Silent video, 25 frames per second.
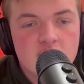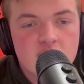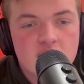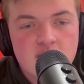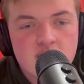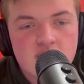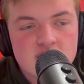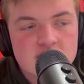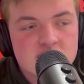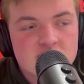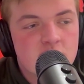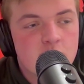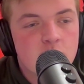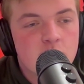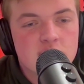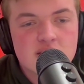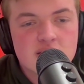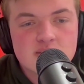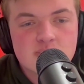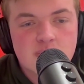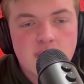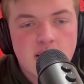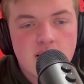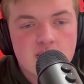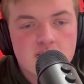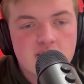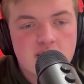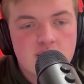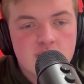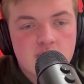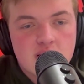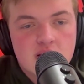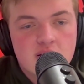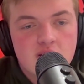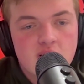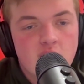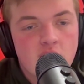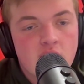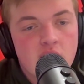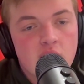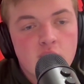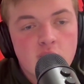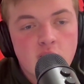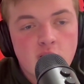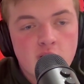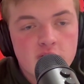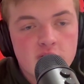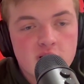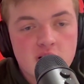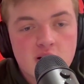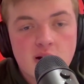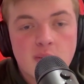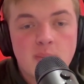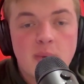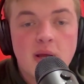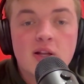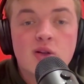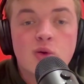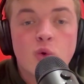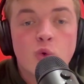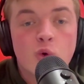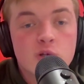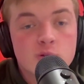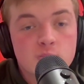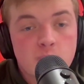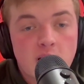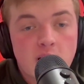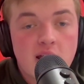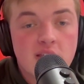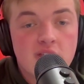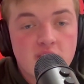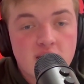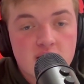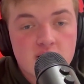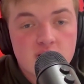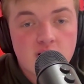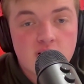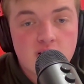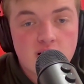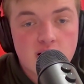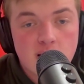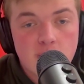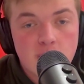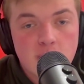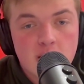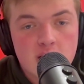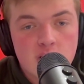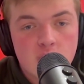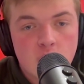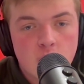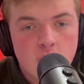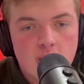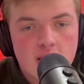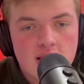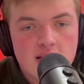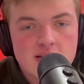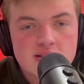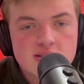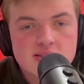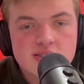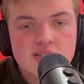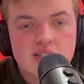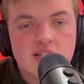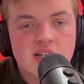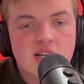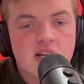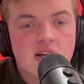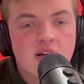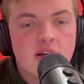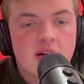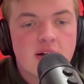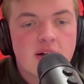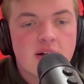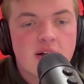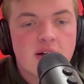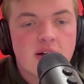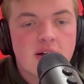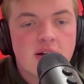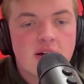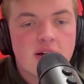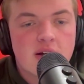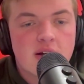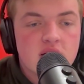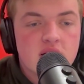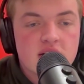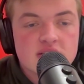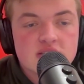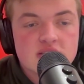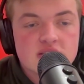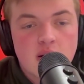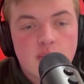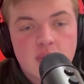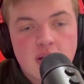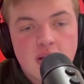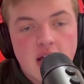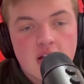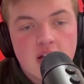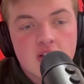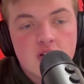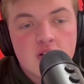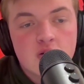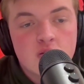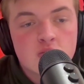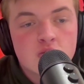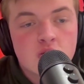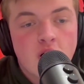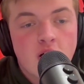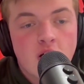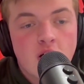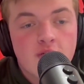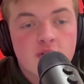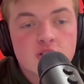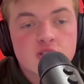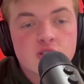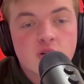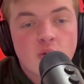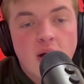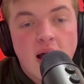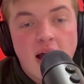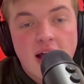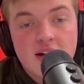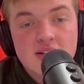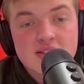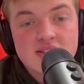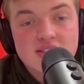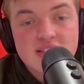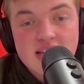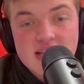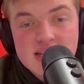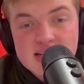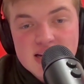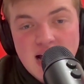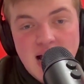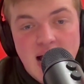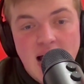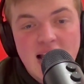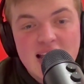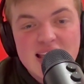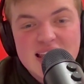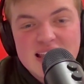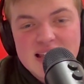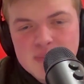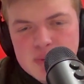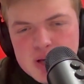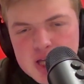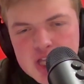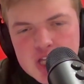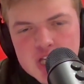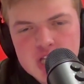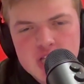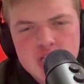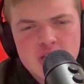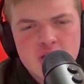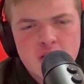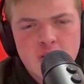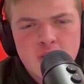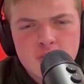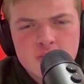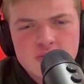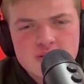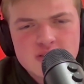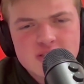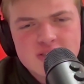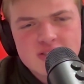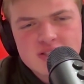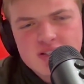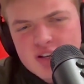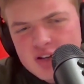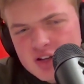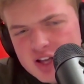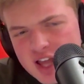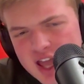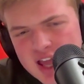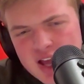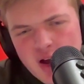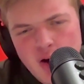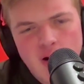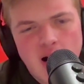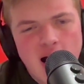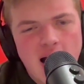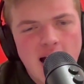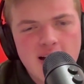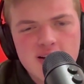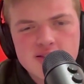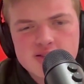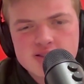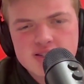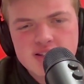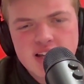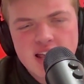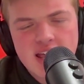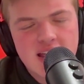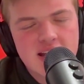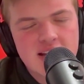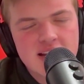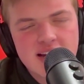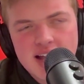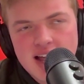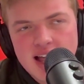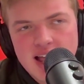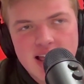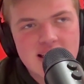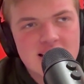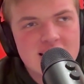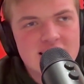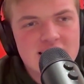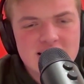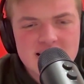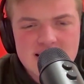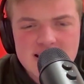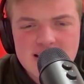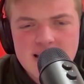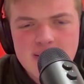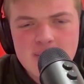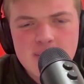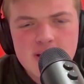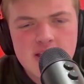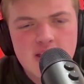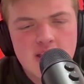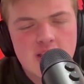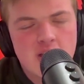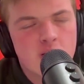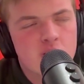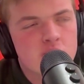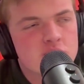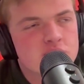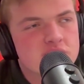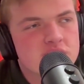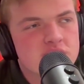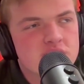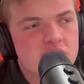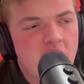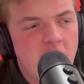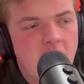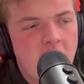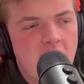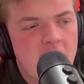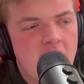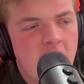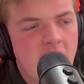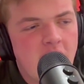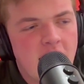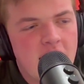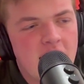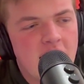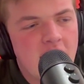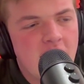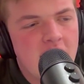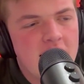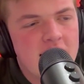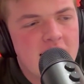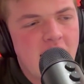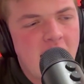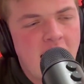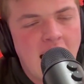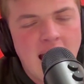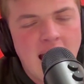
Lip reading: Let's see what this Mount team can do. I don't know if they're going to make noise, but I think they're going to beat Queens. Next up, we got Utah versus Ohio State. Give me the Utes. Okay, Ohio State. Give me the Utes. I